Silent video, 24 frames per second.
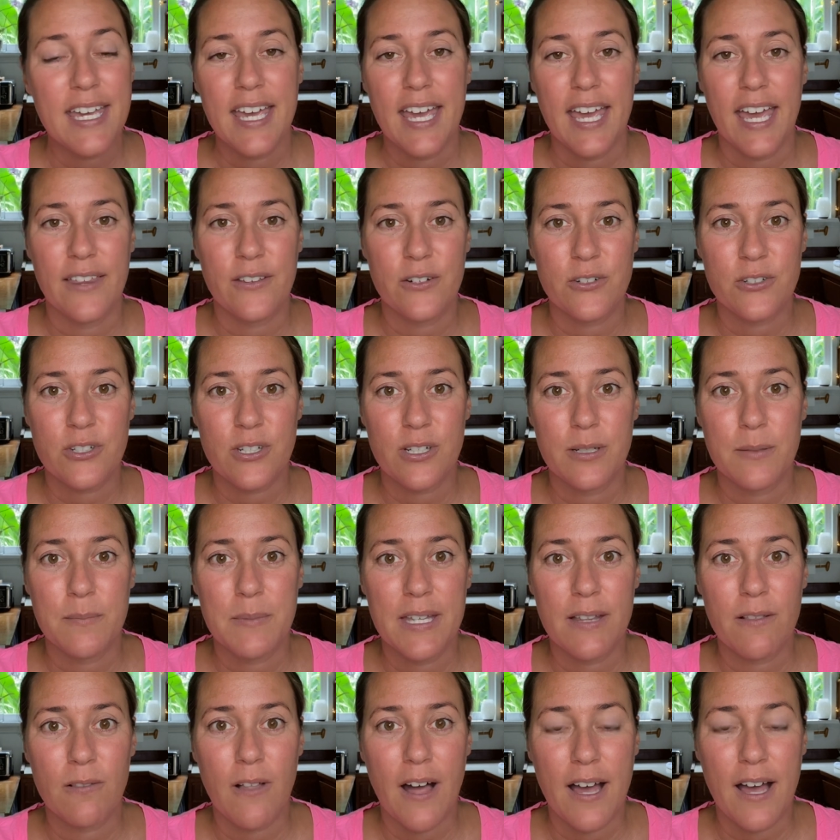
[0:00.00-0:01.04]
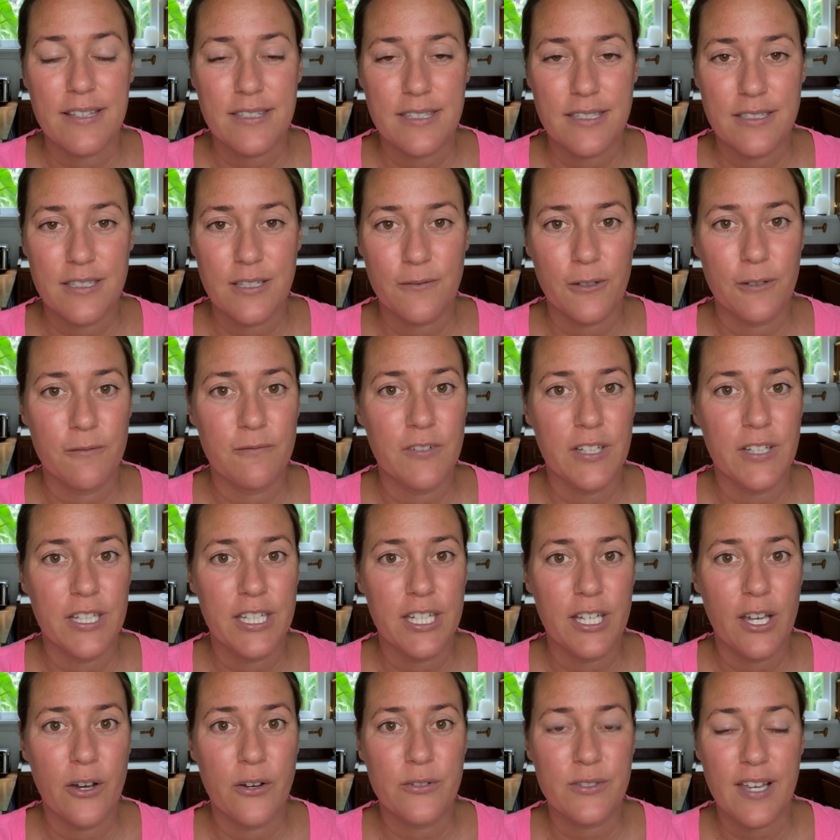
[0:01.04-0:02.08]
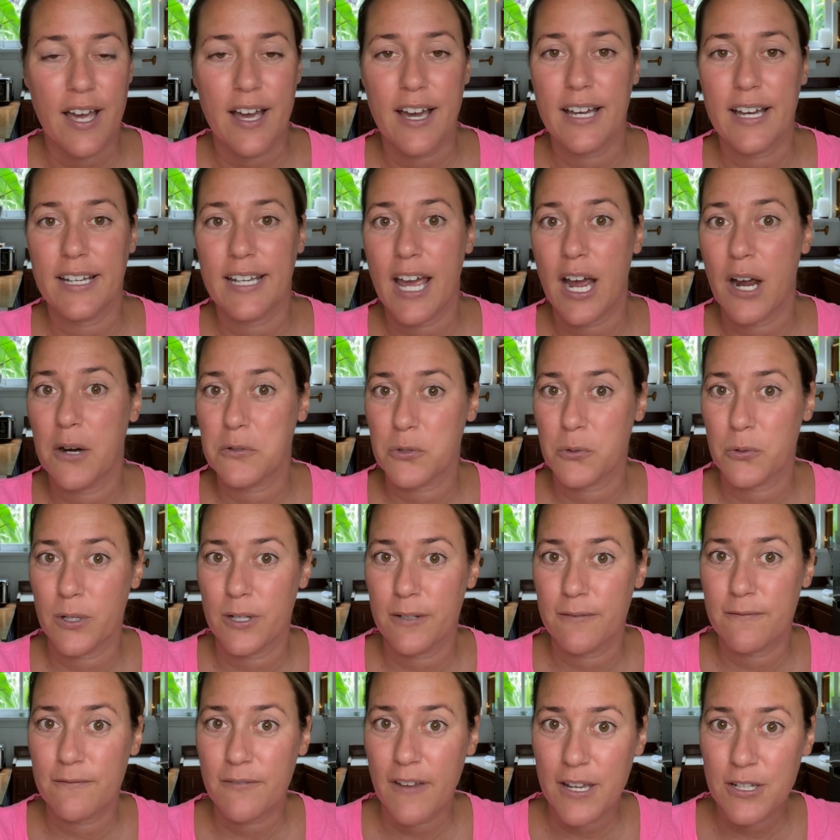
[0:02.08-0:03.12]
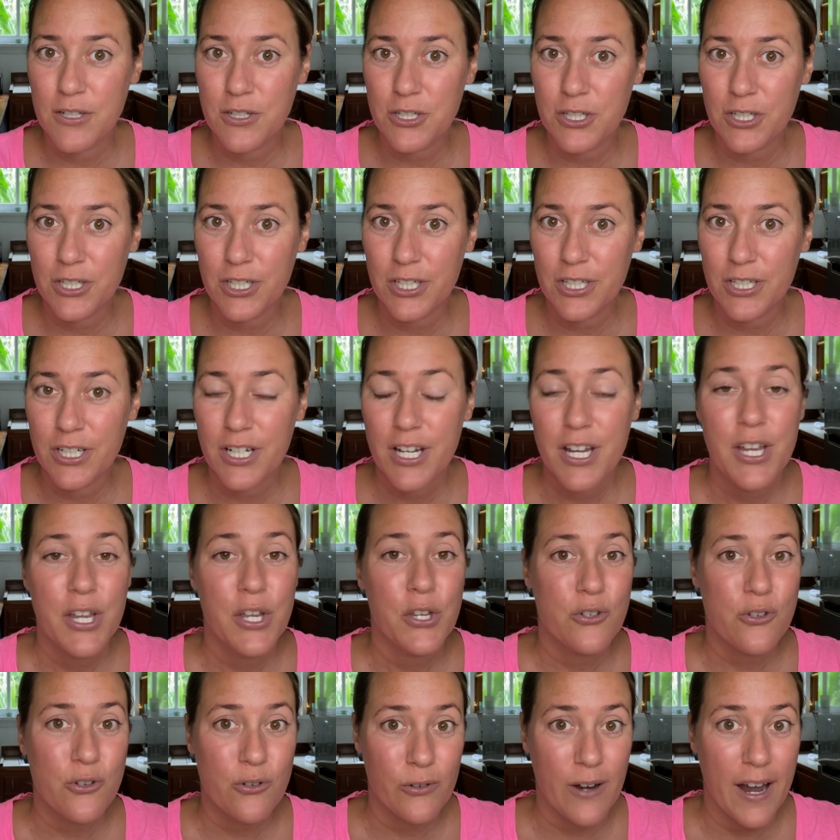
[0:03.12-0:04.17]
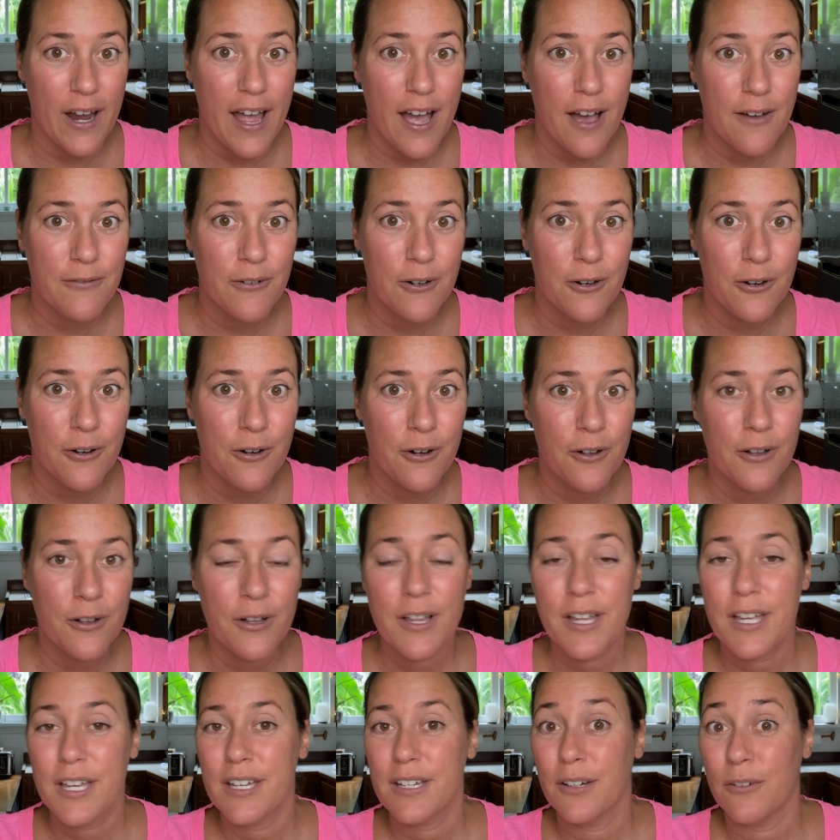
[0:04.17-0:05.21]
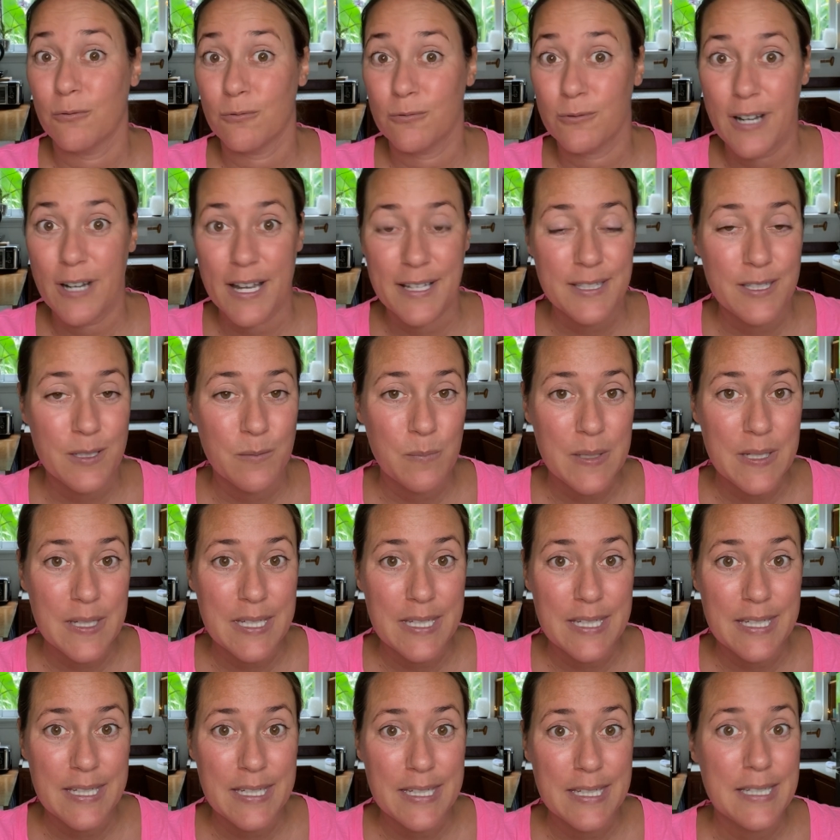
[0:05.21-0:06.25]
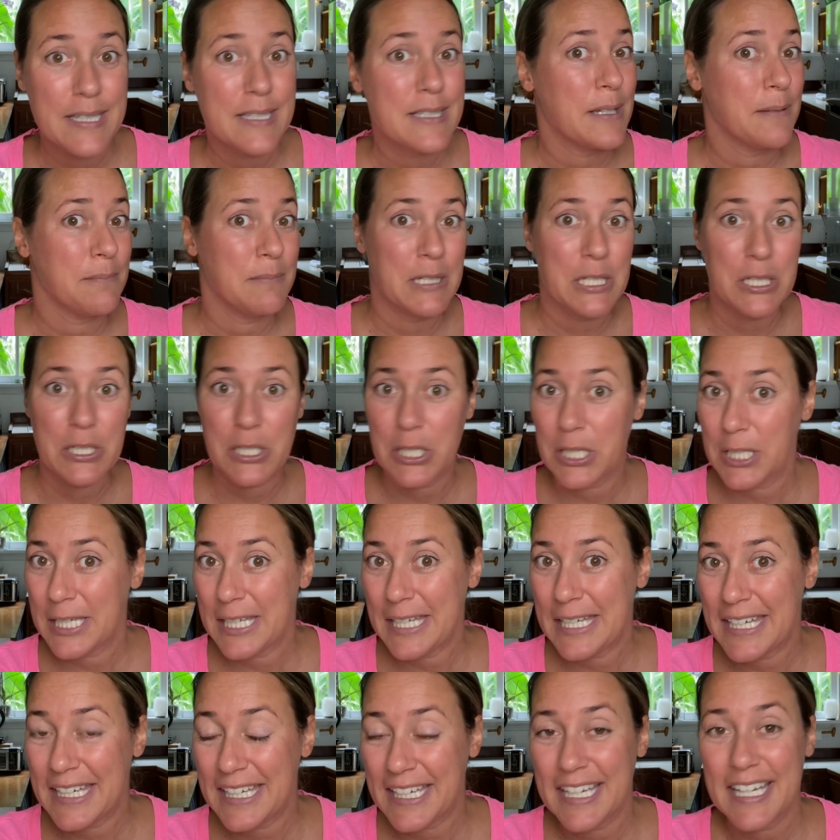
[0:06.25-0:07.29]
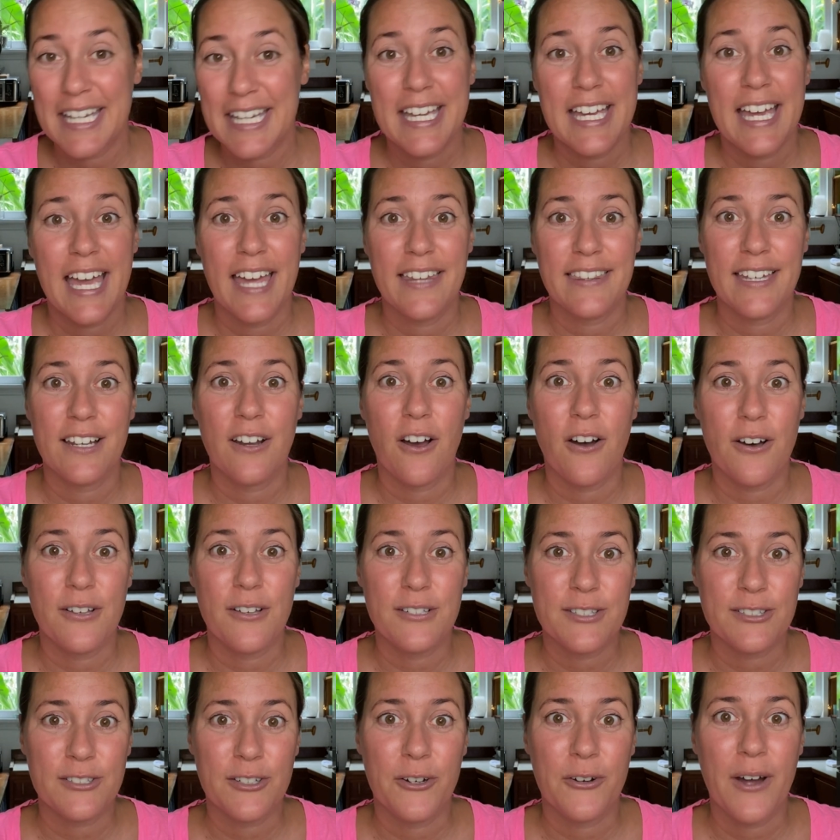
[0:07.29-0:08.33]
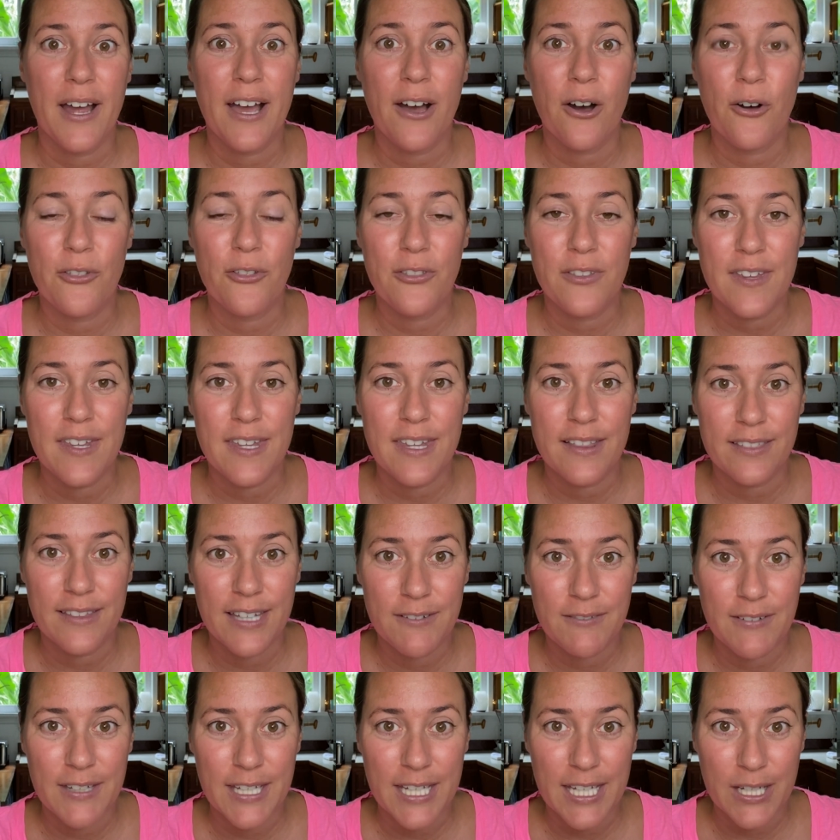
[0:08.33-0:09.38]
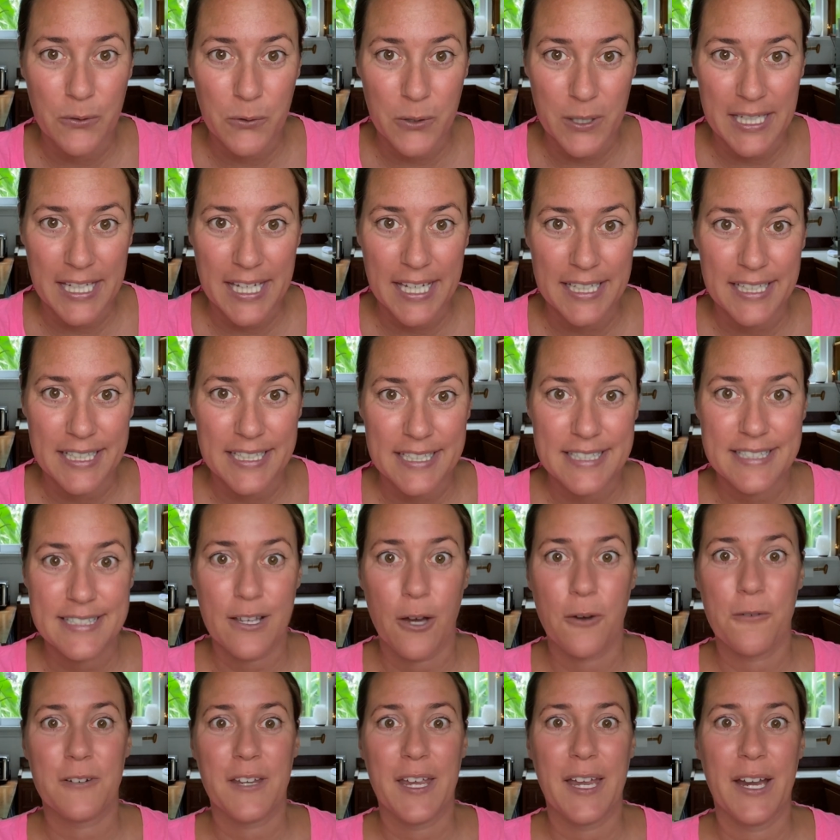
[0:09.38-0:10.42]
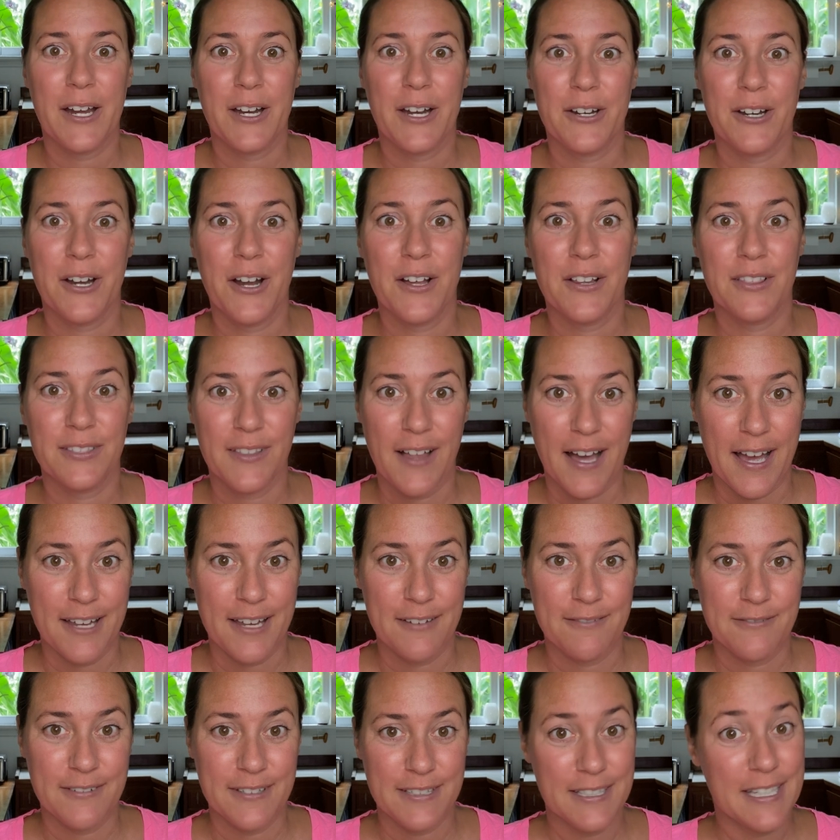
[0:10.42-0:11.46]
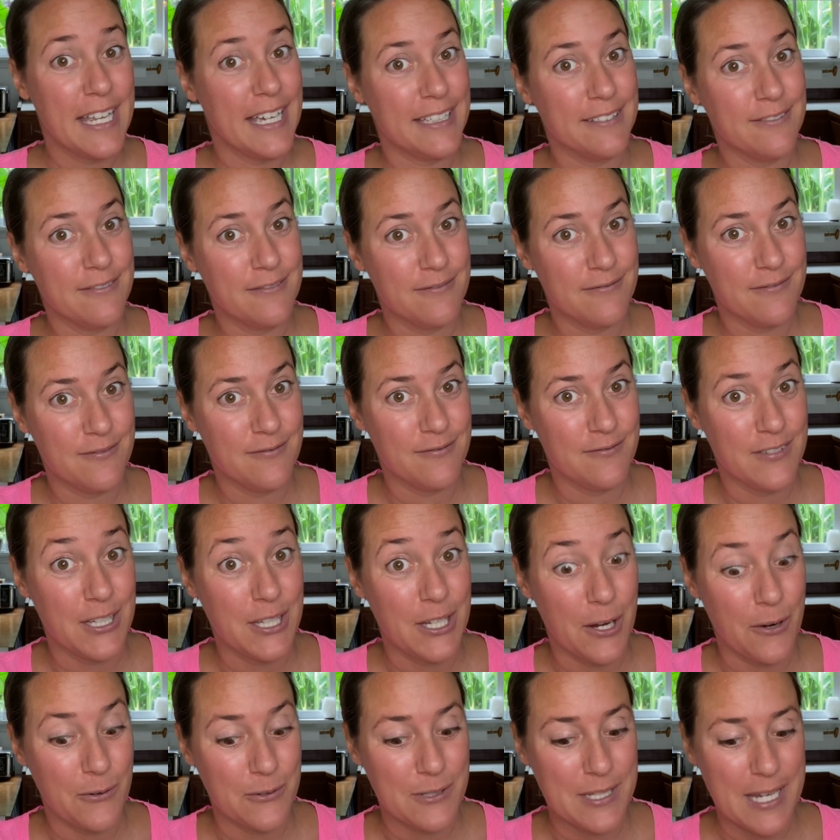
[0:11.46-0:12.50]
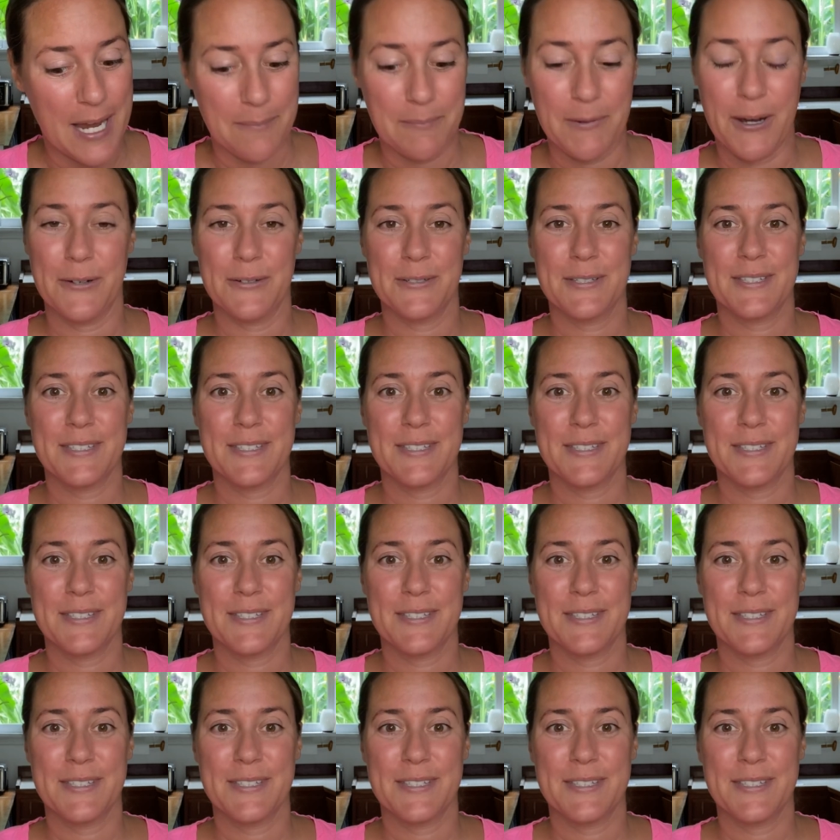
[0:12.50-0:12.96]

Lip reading: And there's going to be lots of different videos on outdoor adventure, travel, recipes, me cooking, and then also healthy living, organic self-care live and video demos.